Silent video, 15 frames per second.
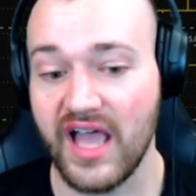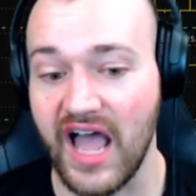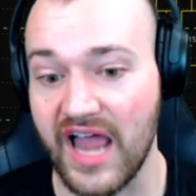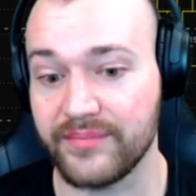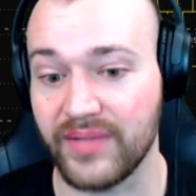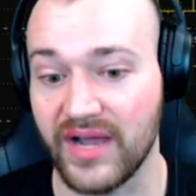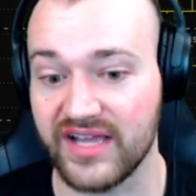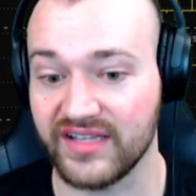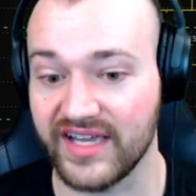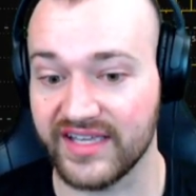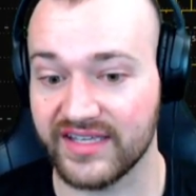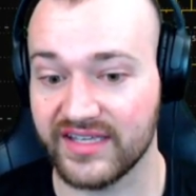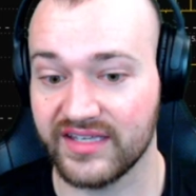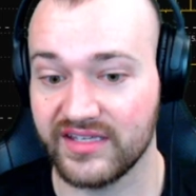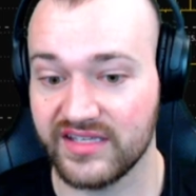I'd buy
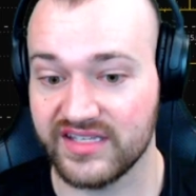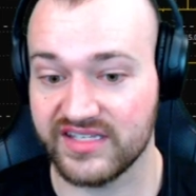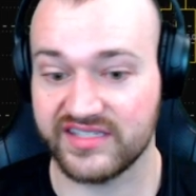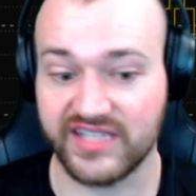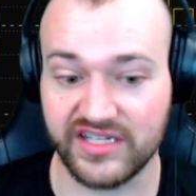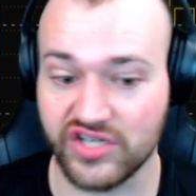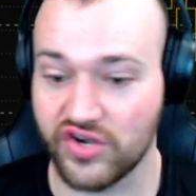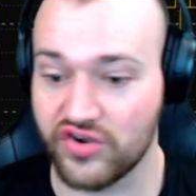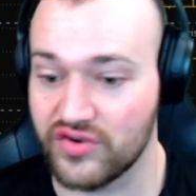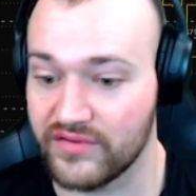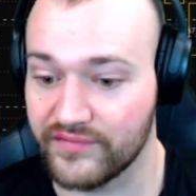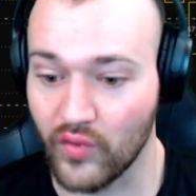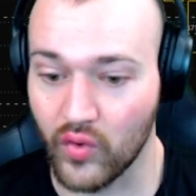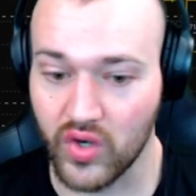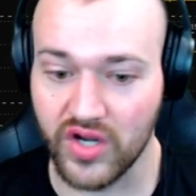like 600
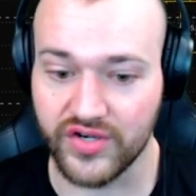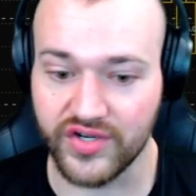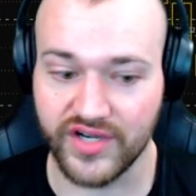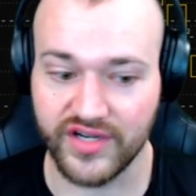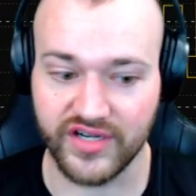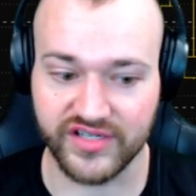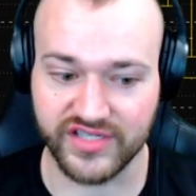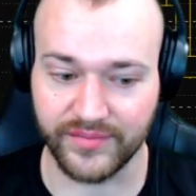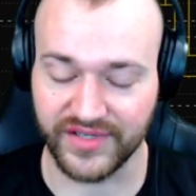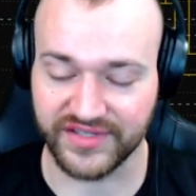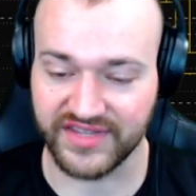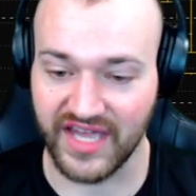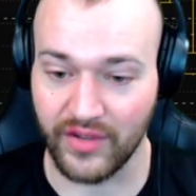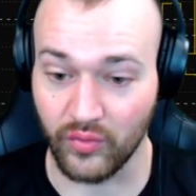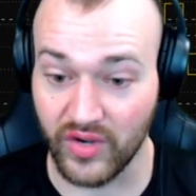and 400 or something like that.